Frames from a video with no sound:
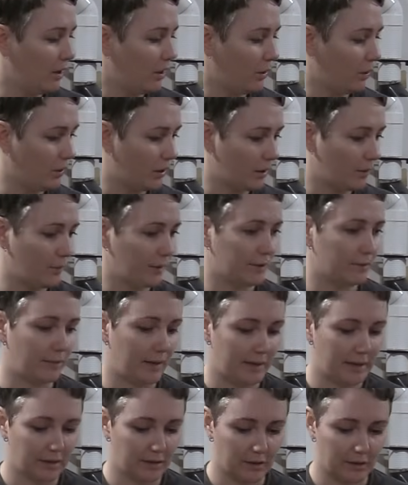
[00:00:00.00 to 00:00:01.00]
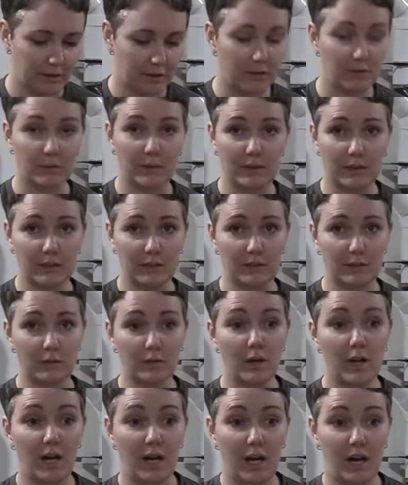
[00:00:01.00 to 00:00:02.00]
or with regular Gorilla
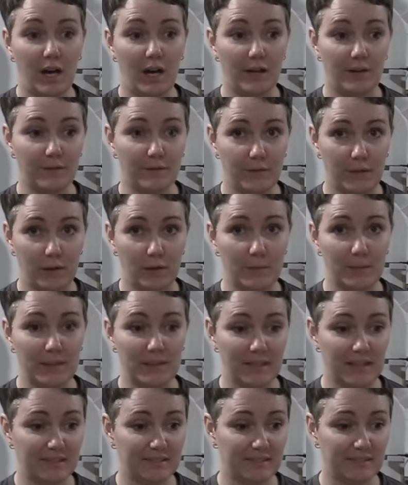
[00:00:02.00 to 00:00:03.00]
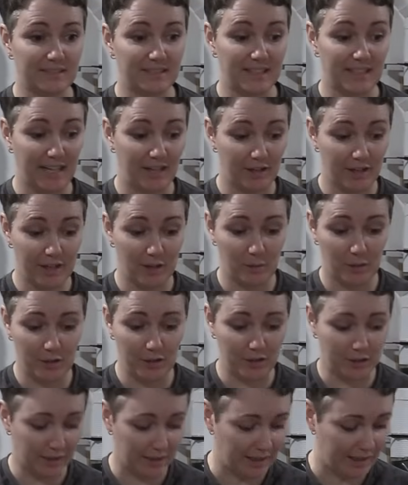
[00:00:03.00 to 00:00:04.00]
Glue on foam, unless it's an area where
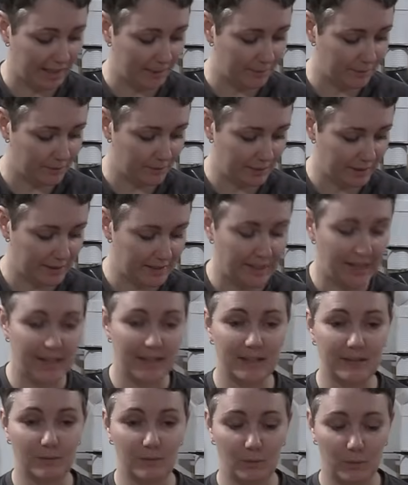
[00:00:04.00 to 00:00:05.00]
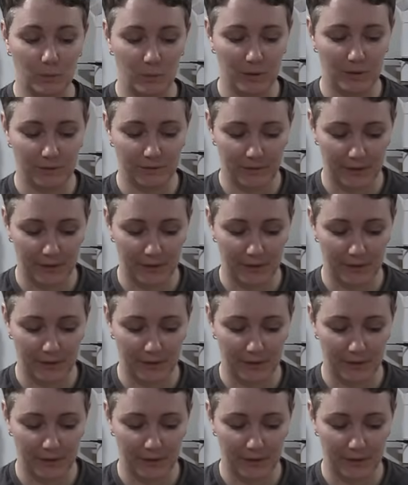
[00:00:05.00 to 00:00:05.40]
you could clamp it really tight, and well,